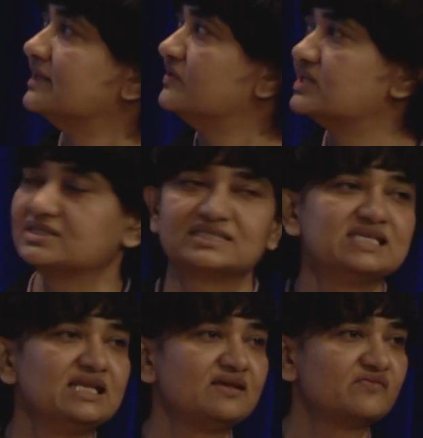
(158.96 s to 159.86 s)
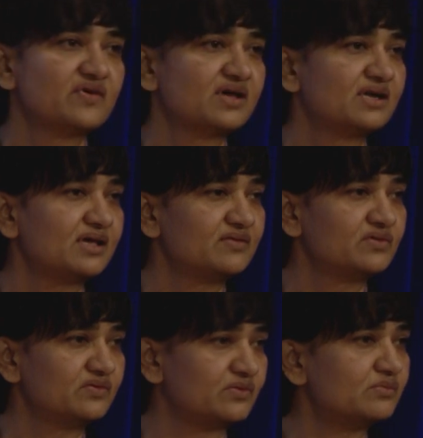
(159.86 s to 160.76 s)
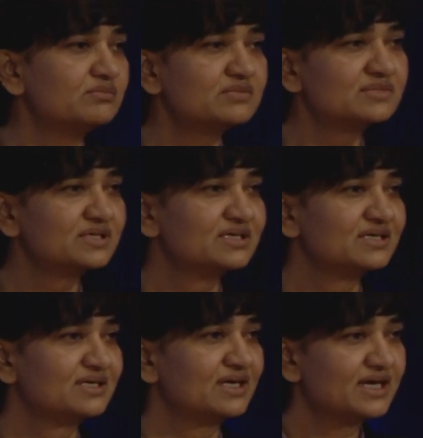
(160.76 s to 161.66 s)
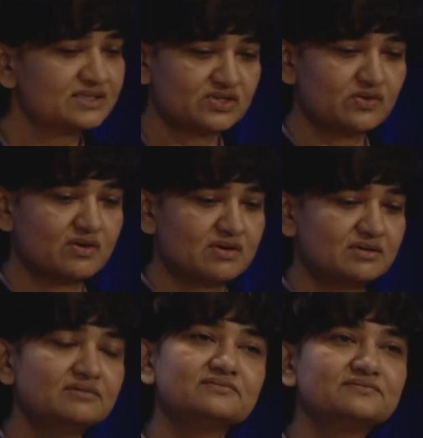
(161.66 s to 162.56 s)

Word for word: There's a ceiling fan in the room, and so on.